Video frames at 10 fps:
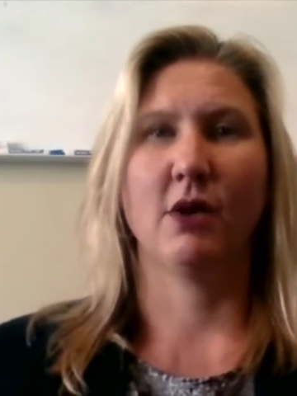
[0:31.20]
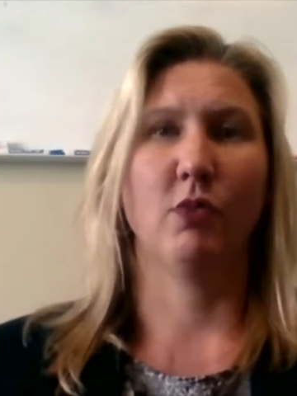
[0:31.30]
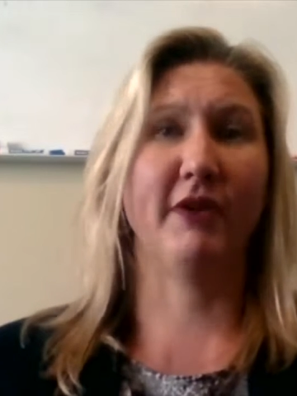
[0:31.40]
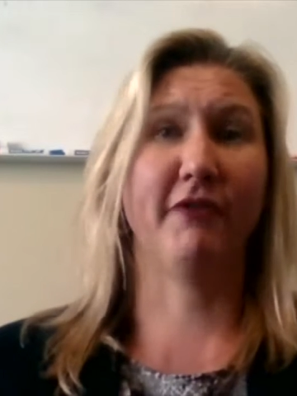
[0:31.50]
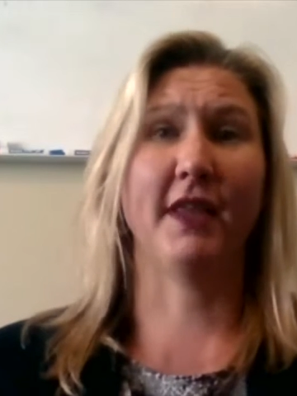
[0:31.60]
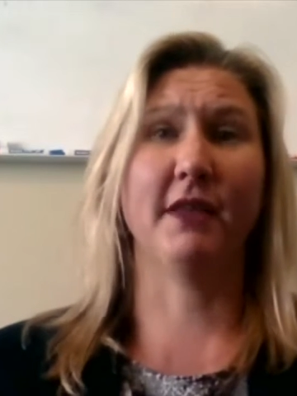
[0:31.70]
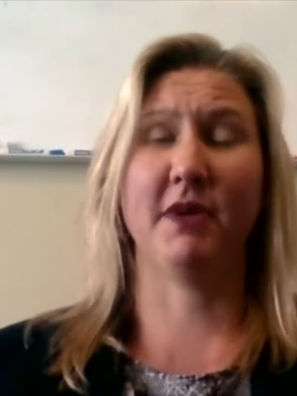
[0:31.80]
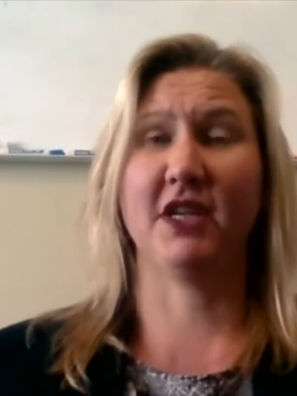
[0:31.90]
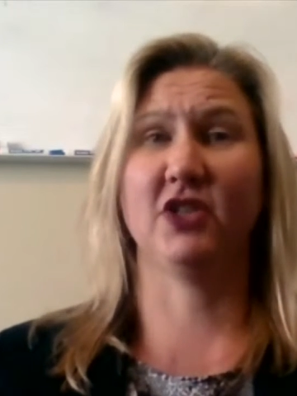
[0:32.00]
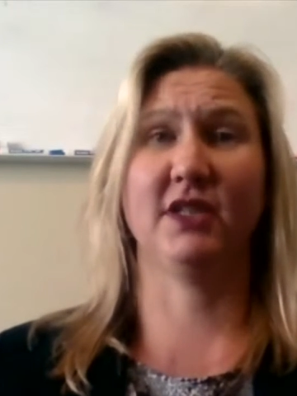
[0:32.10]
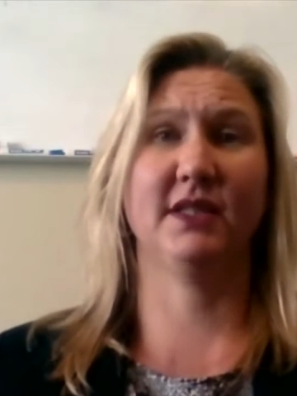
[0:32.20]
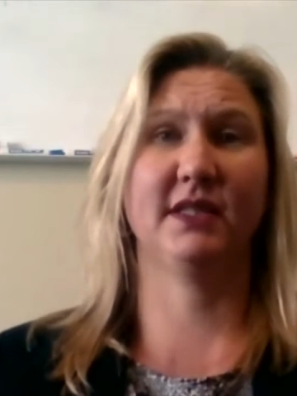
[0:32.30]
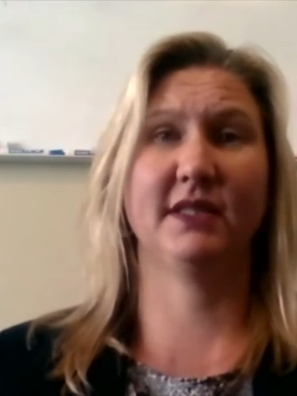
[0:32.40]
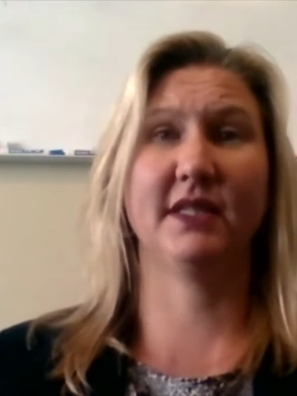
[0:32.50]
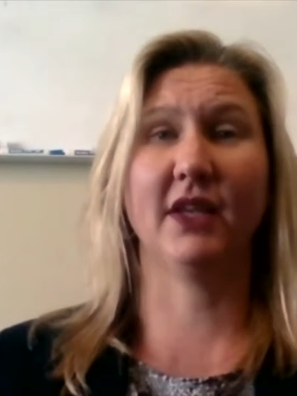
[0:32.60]
We find that patients
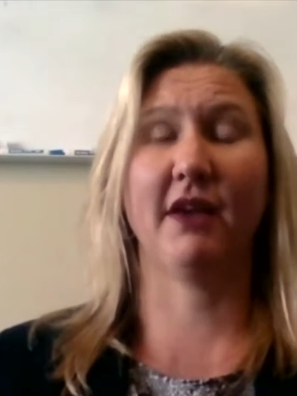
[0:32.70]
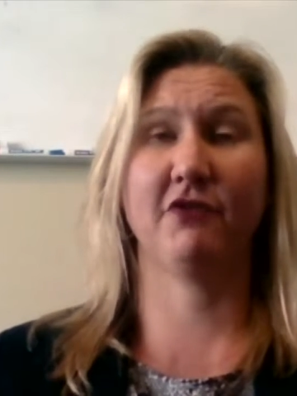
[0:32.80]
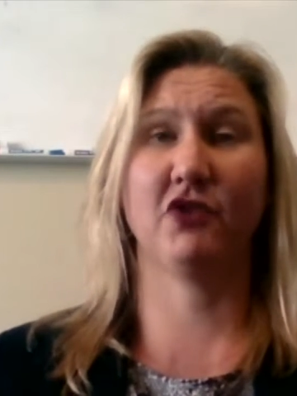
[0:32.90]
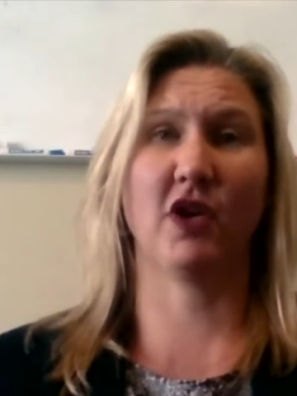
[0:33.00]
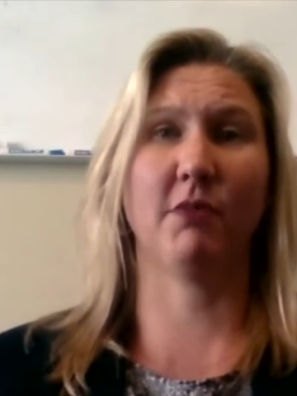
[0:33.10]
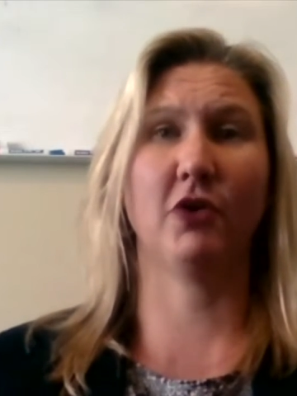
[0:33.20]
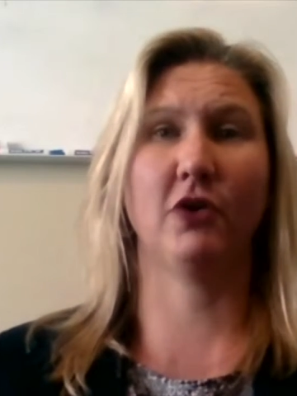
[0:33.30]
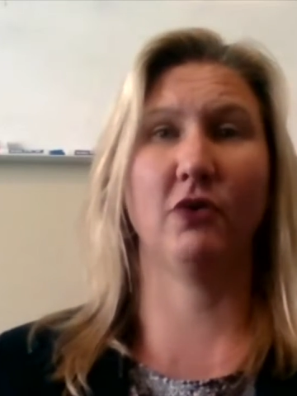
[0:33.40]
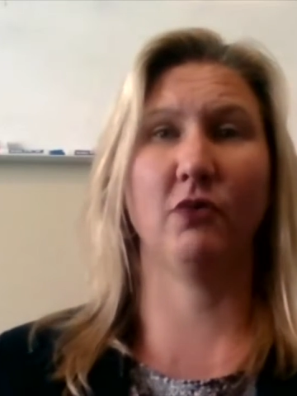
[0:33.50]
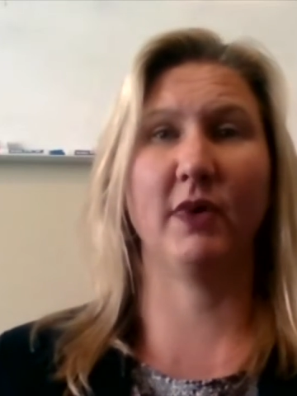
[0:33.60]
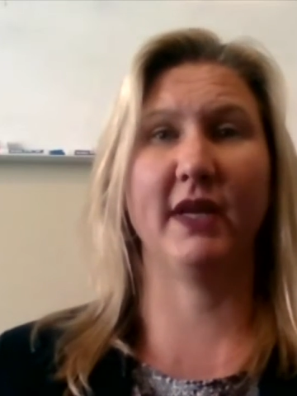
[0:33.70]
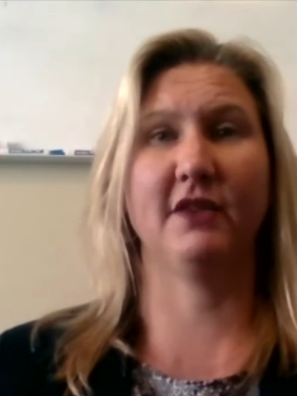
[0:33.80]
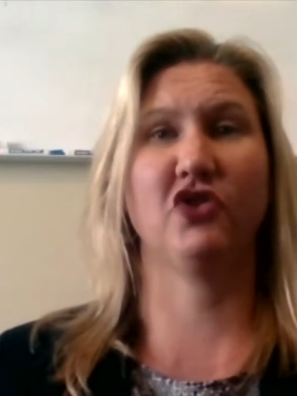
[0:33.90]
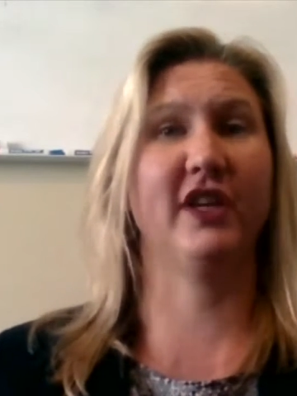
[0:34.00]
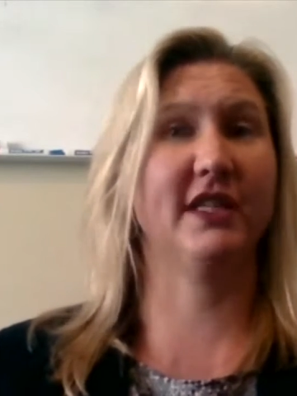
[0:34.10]
still have trouble
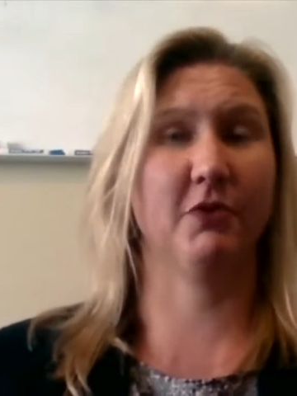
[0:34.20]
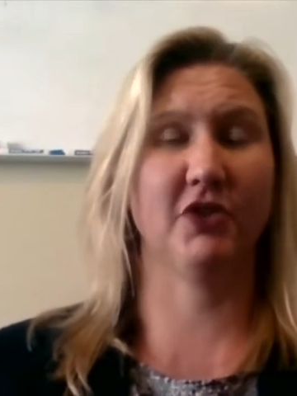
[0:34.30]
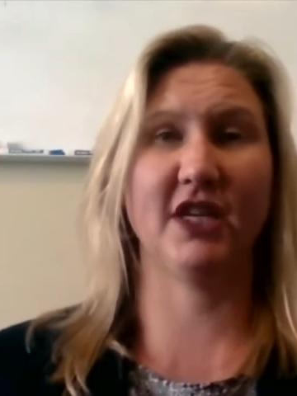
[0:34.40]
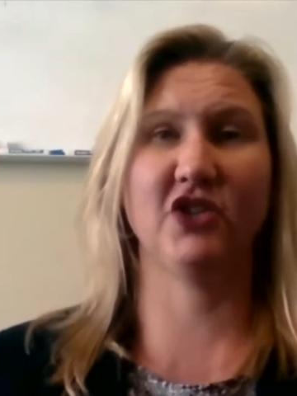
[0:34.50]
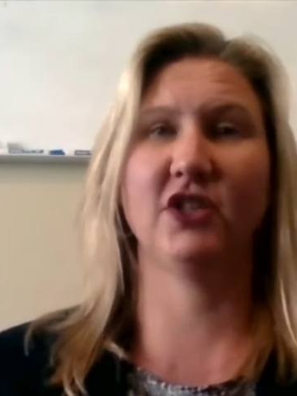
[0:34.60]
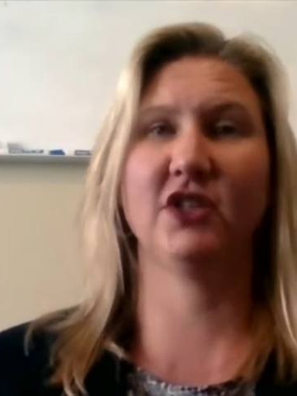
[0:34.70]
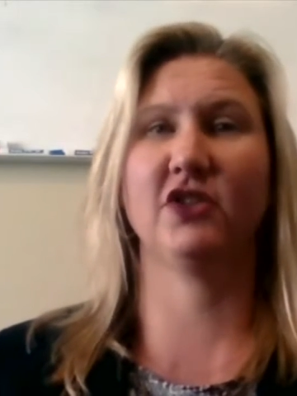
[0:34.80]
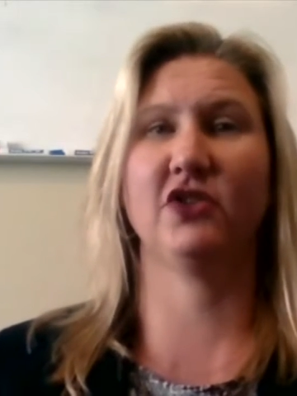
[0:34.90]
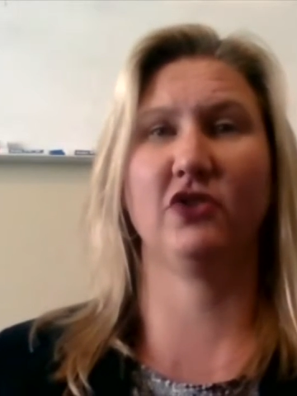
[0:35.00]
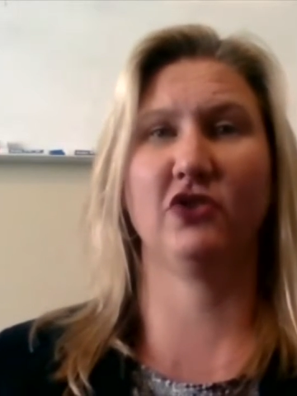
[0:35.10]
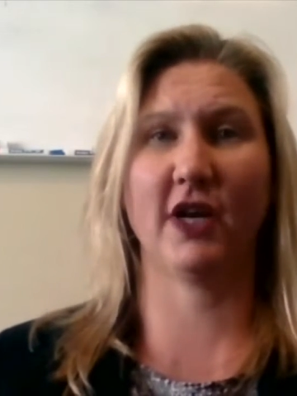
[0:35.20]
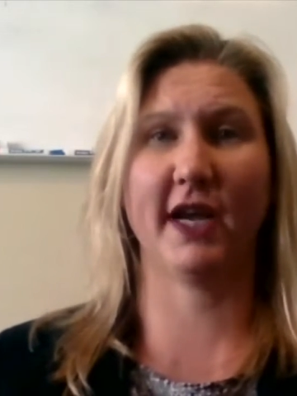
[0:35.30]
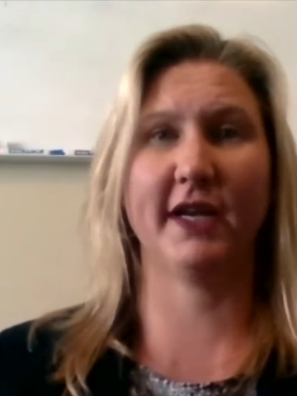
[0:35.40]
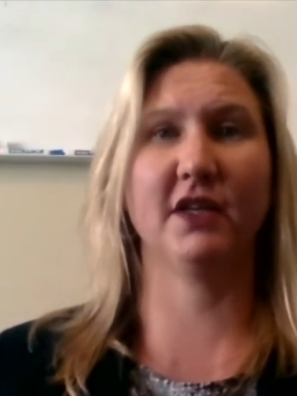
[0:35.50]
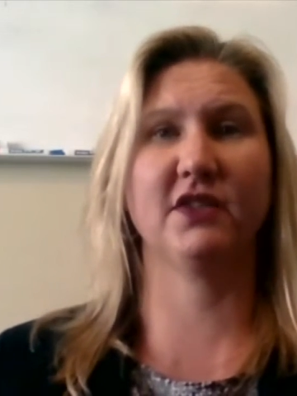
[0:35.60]
with transportation to
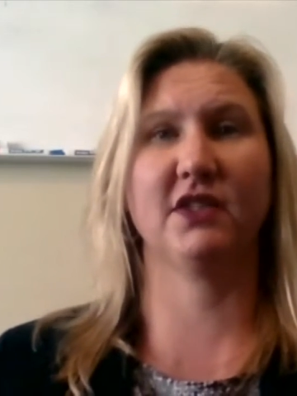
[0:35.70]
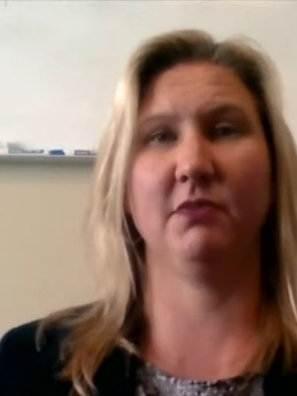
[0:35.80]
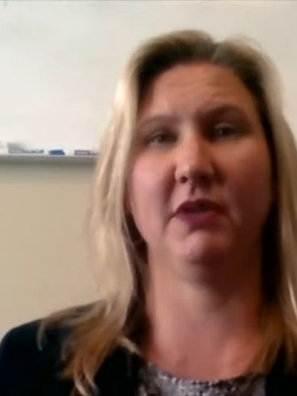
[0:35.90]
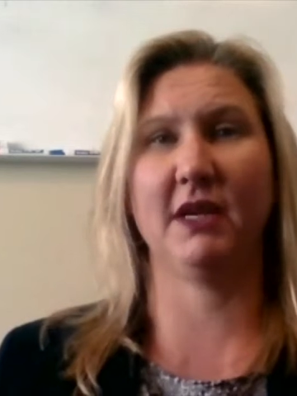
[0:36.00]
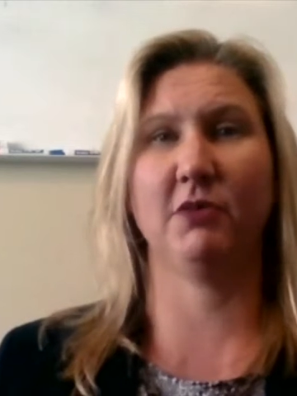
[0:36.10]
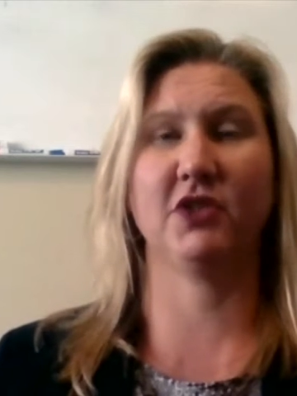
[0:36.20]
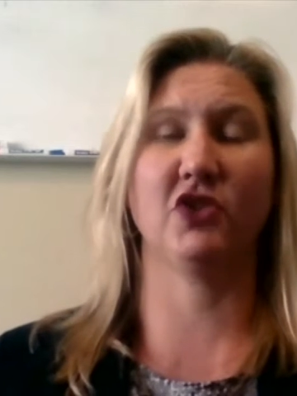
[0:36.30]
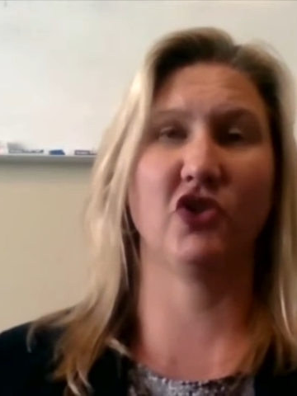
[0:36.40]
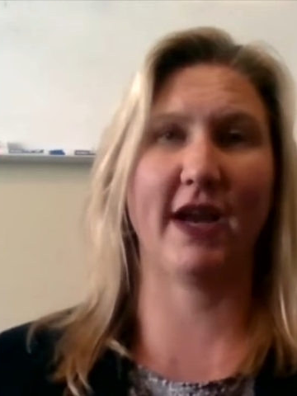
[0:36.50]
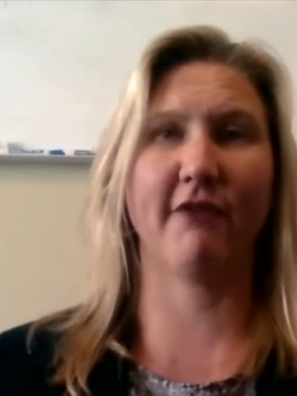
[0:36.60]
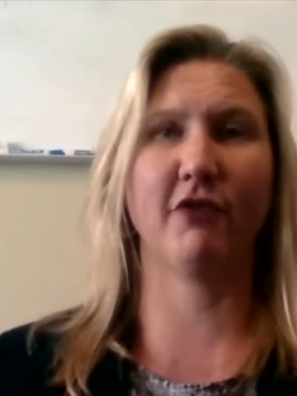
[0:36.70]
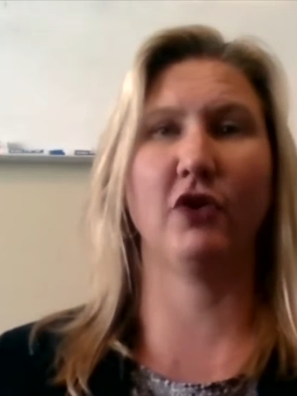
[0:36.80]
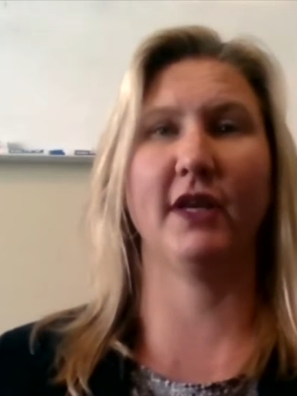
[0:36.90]
trials to be able to travel,